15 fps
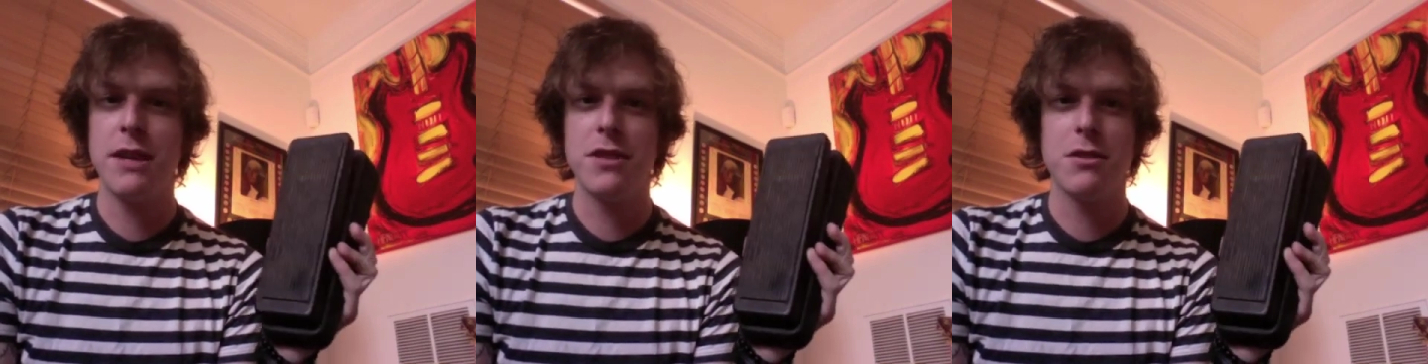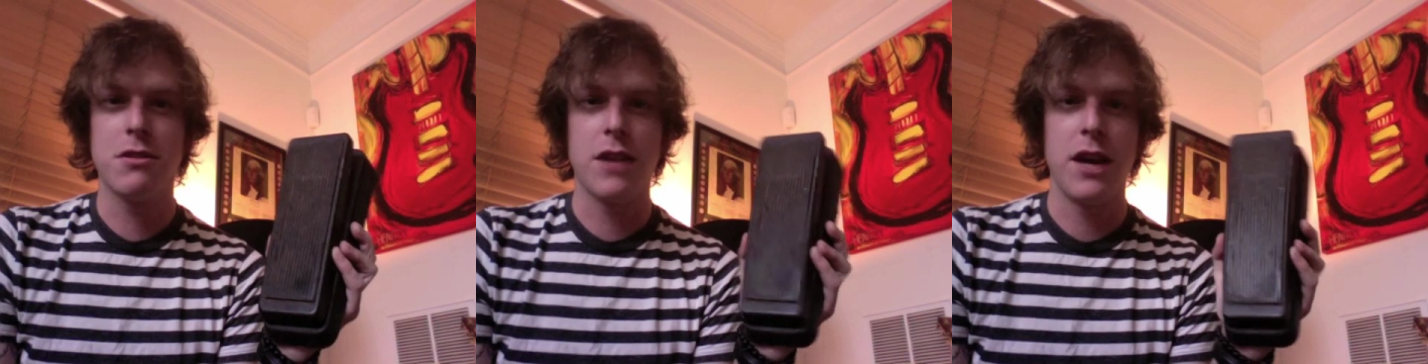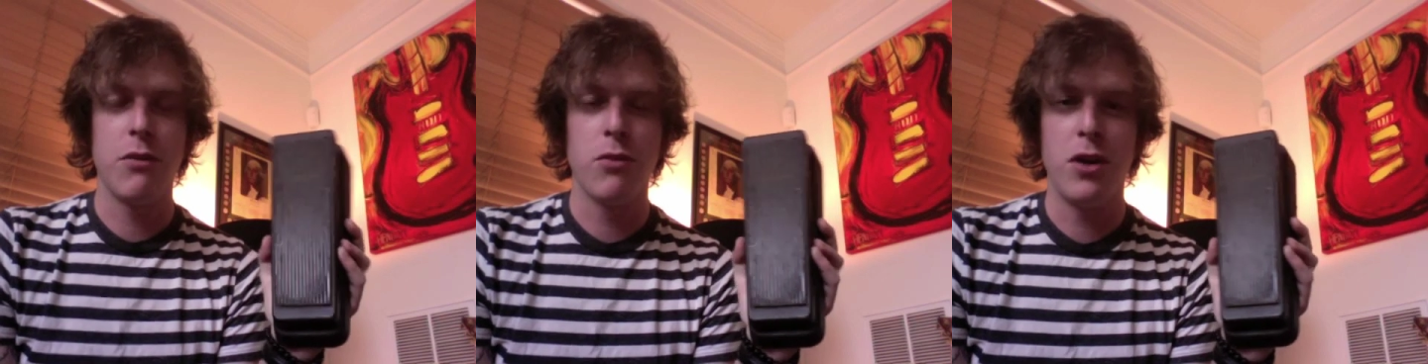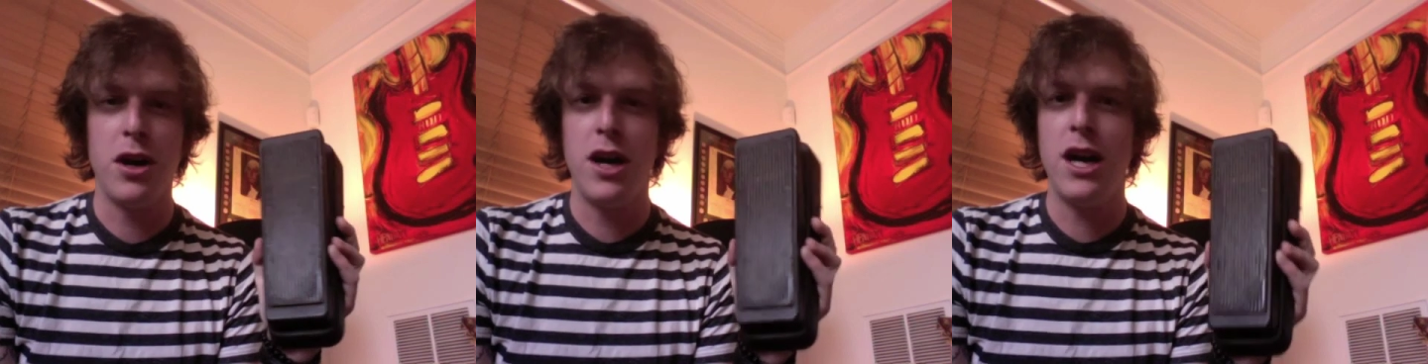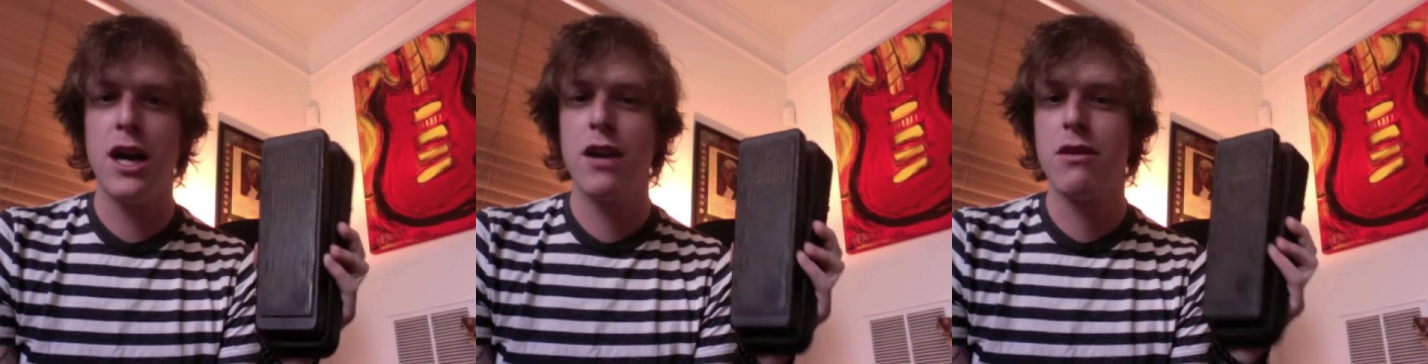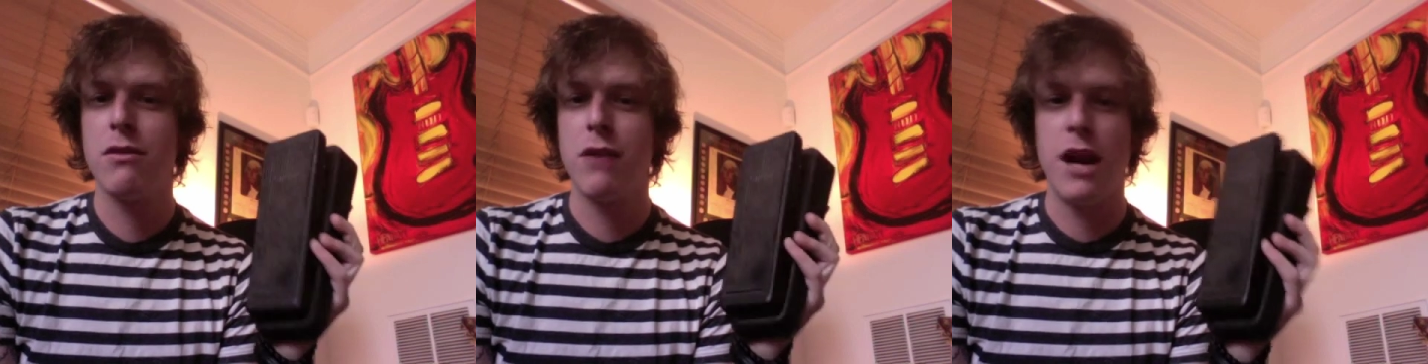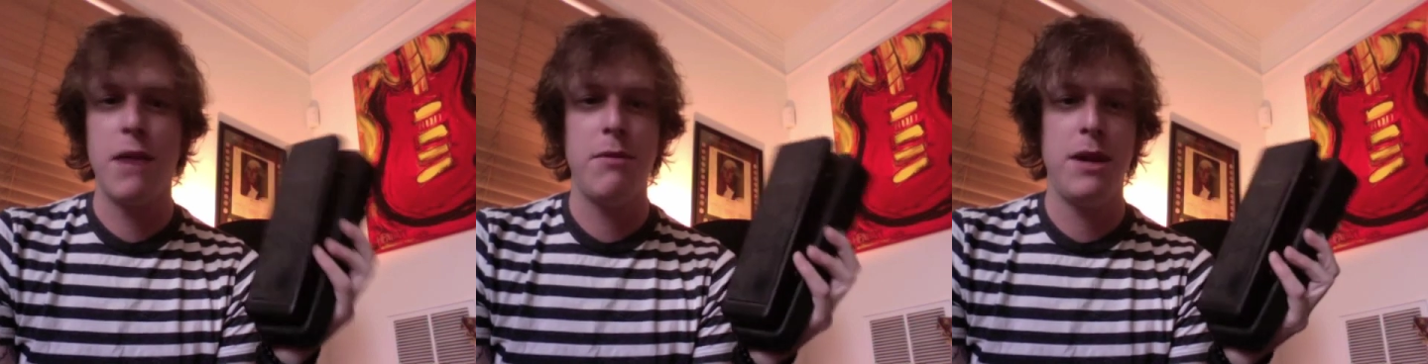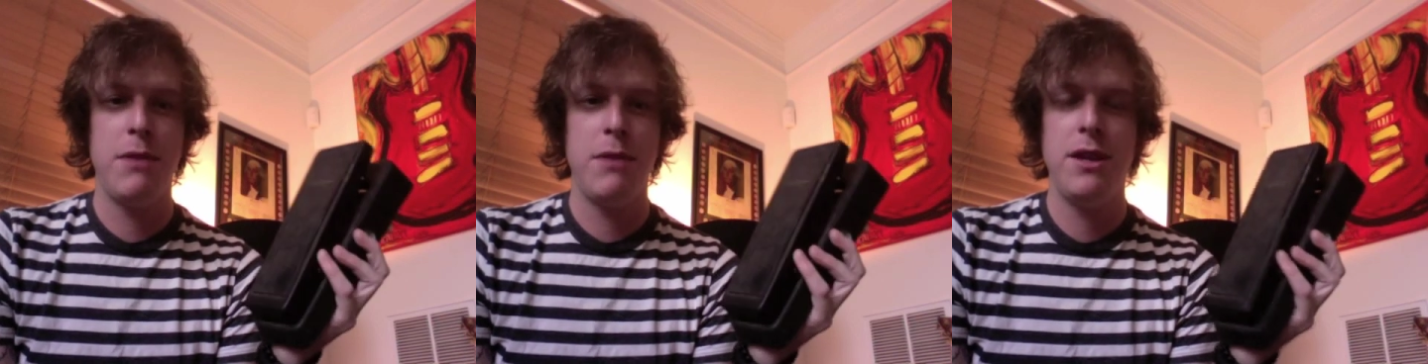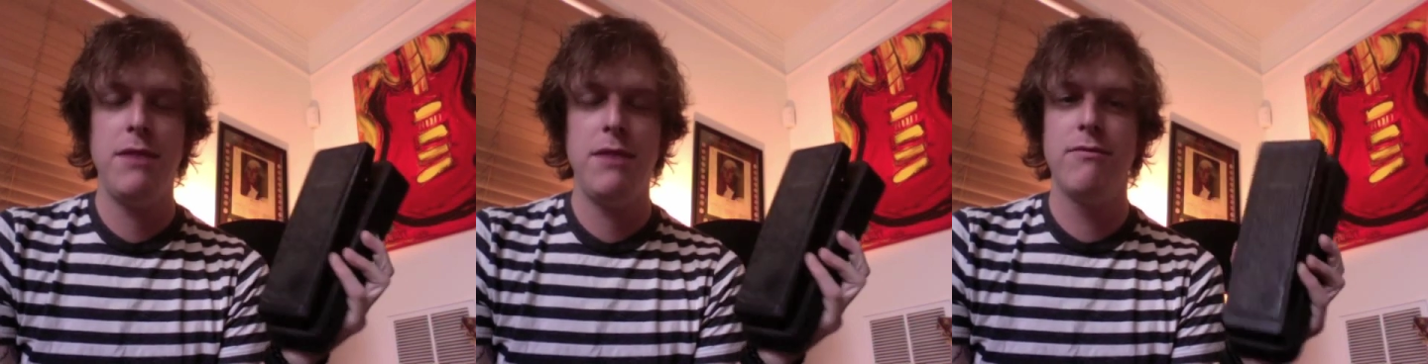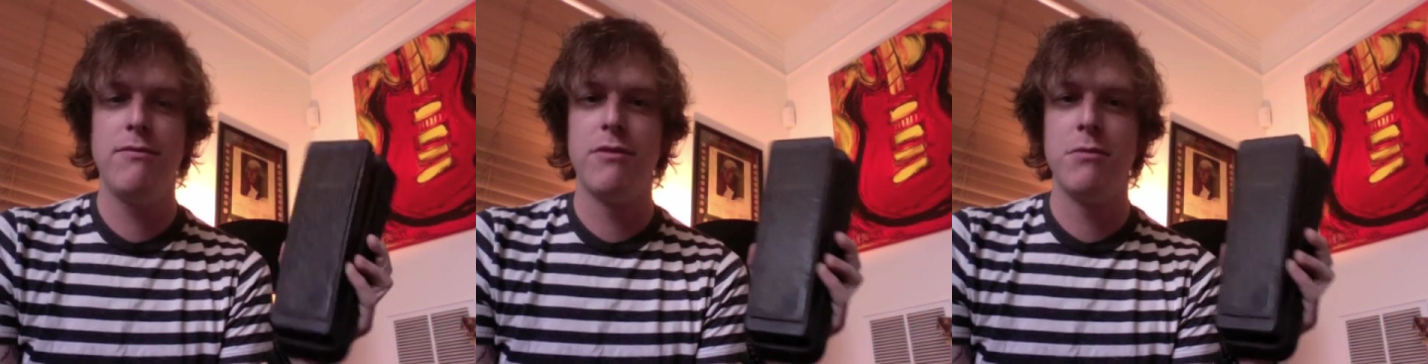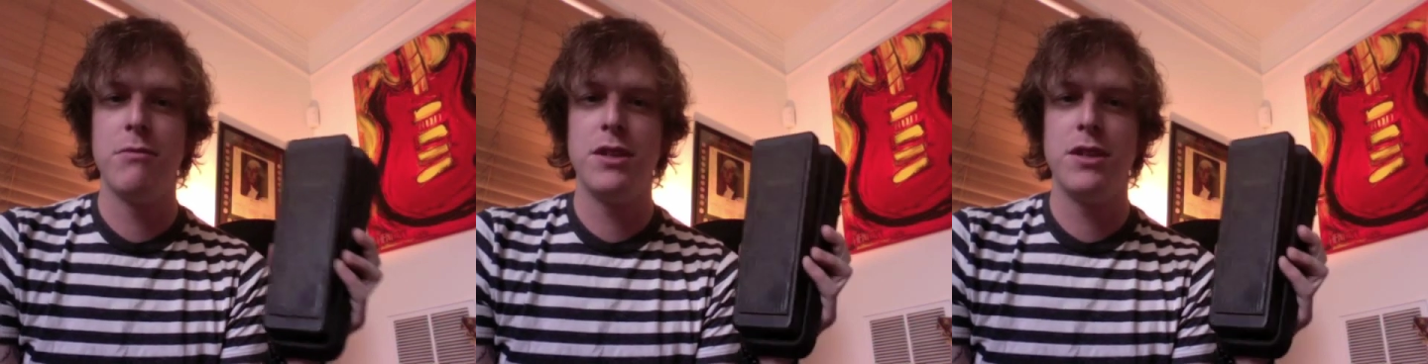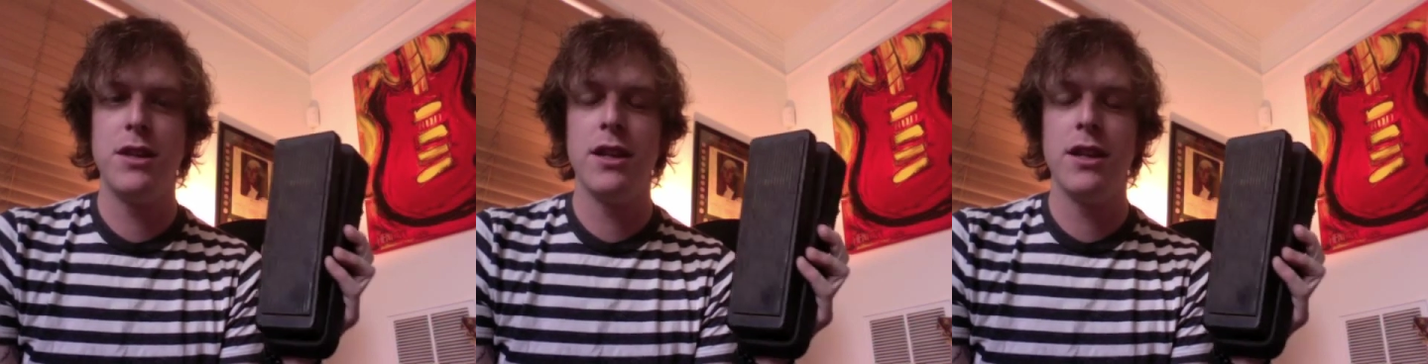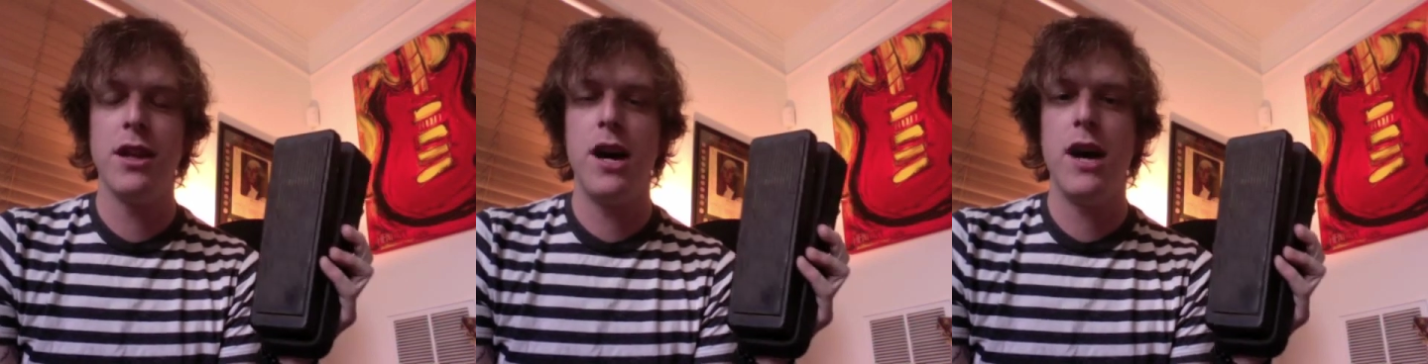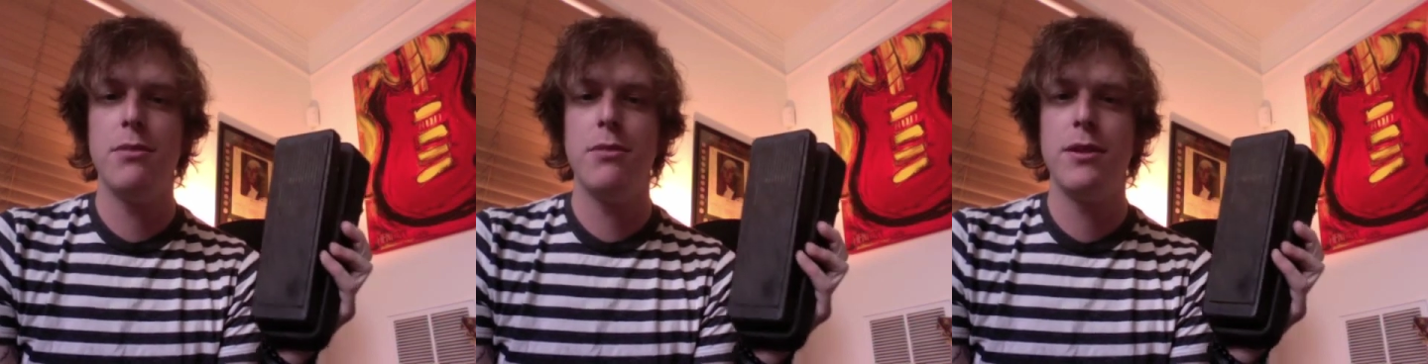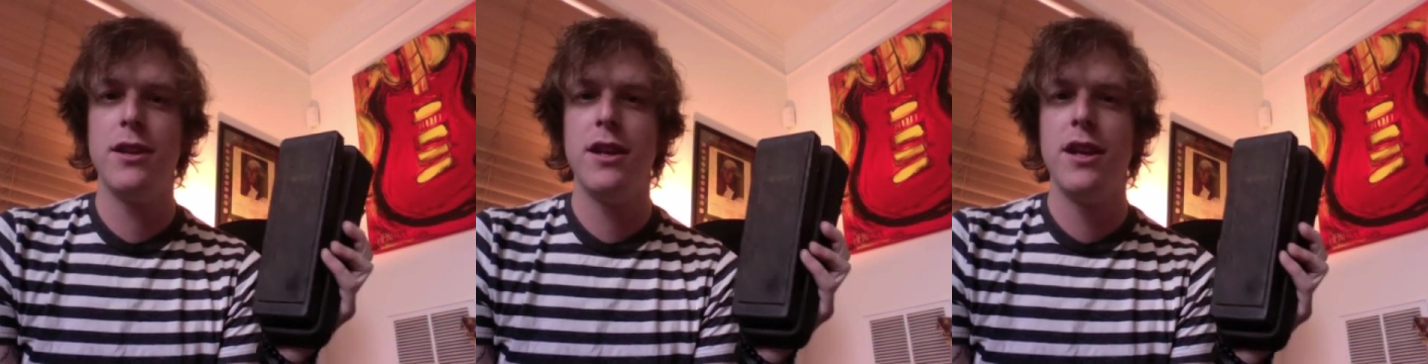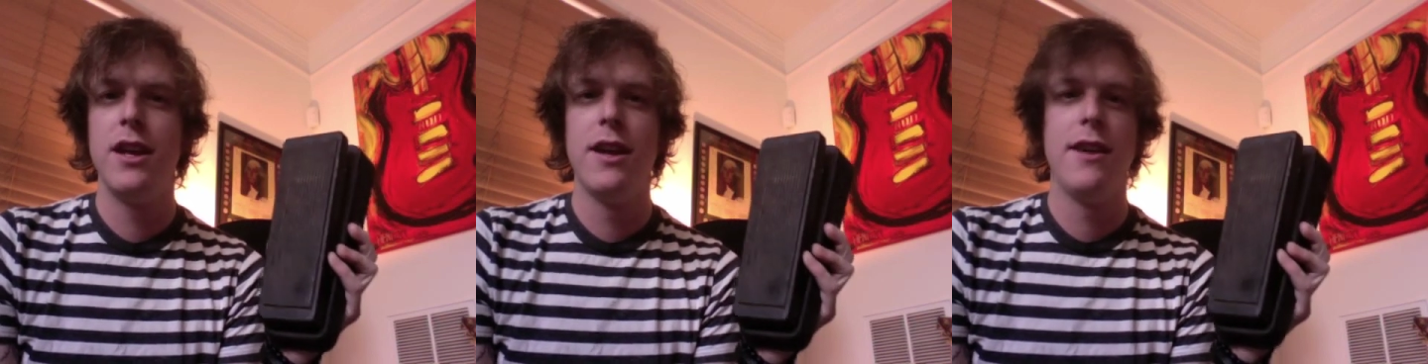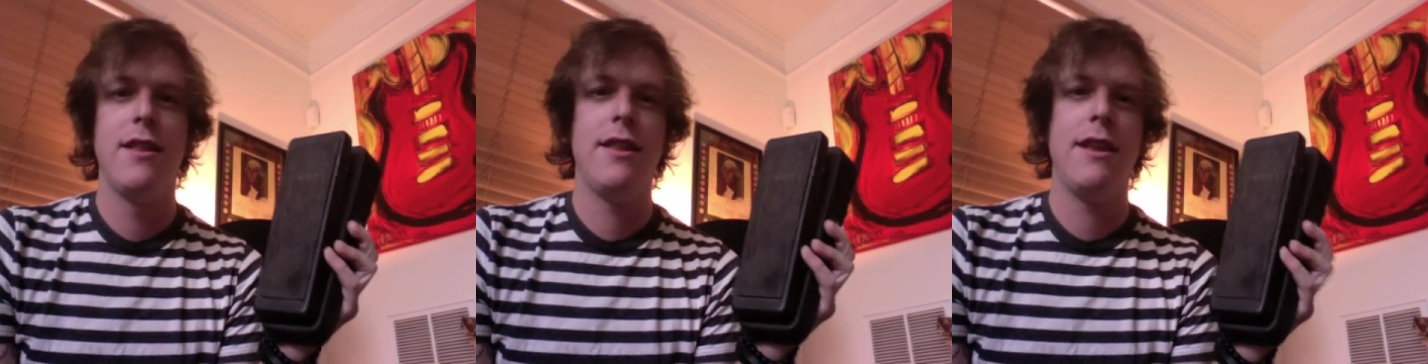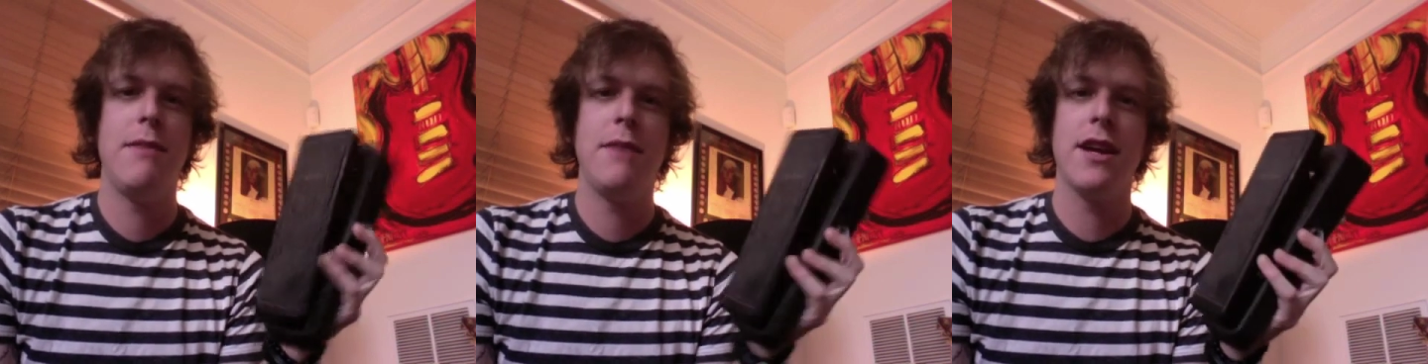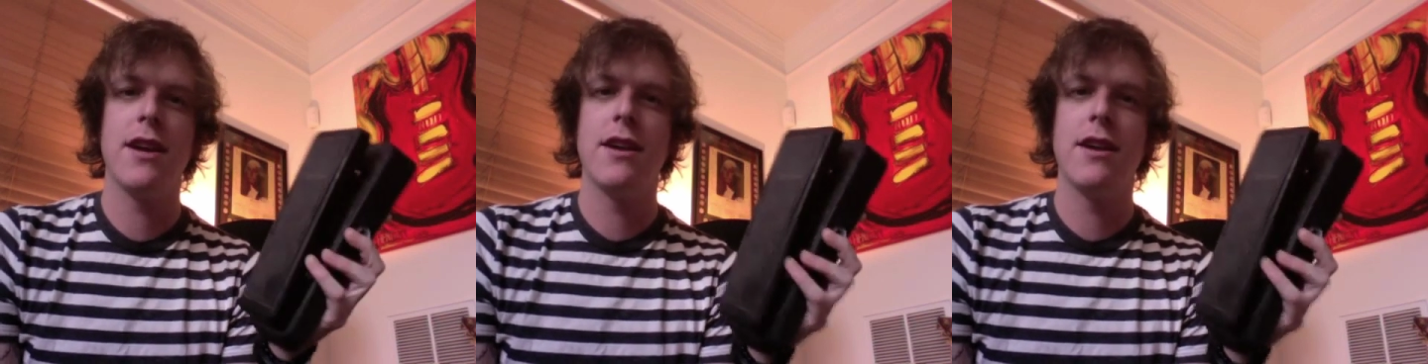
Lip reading: Crybaby from Dunlop, they make a classic wah.